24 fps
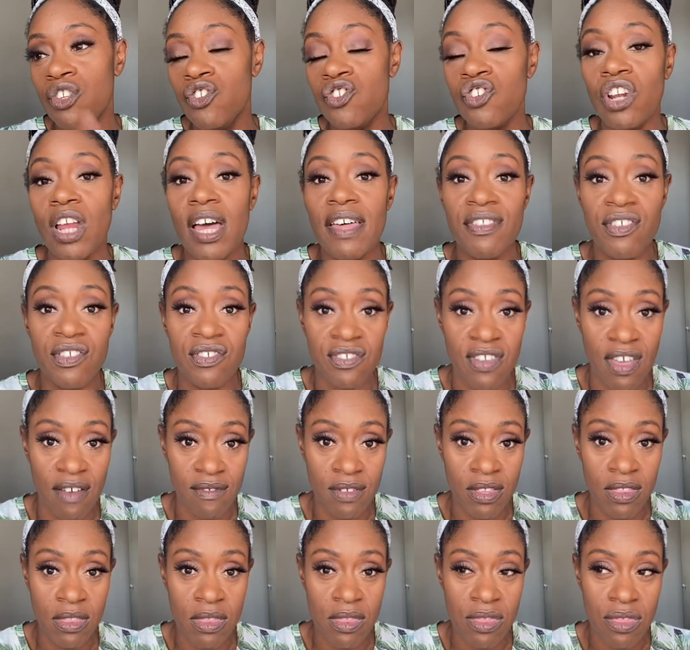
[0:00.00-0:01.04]
July the
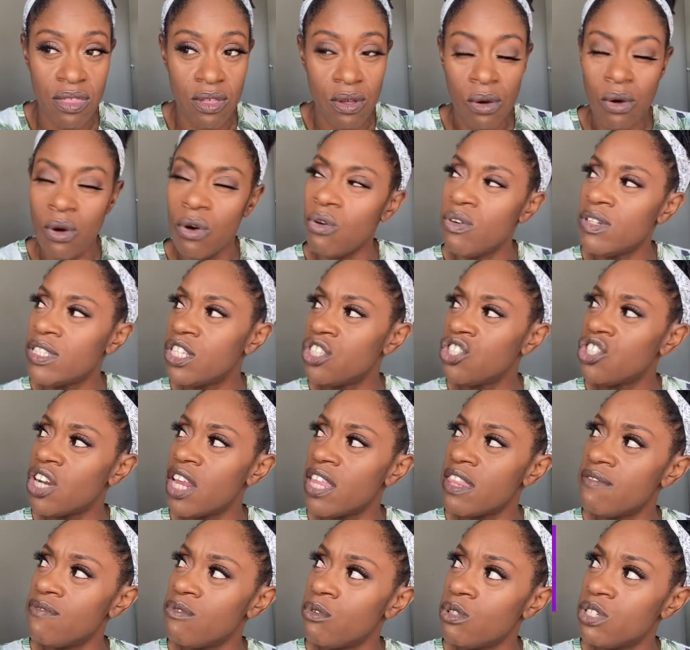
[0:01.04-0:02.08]
7th, or is it July
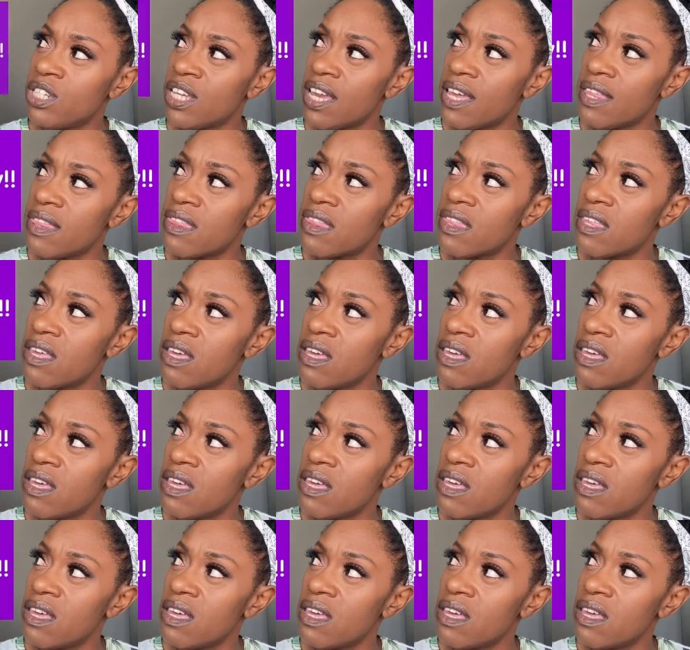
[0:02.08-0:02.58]
the 14th?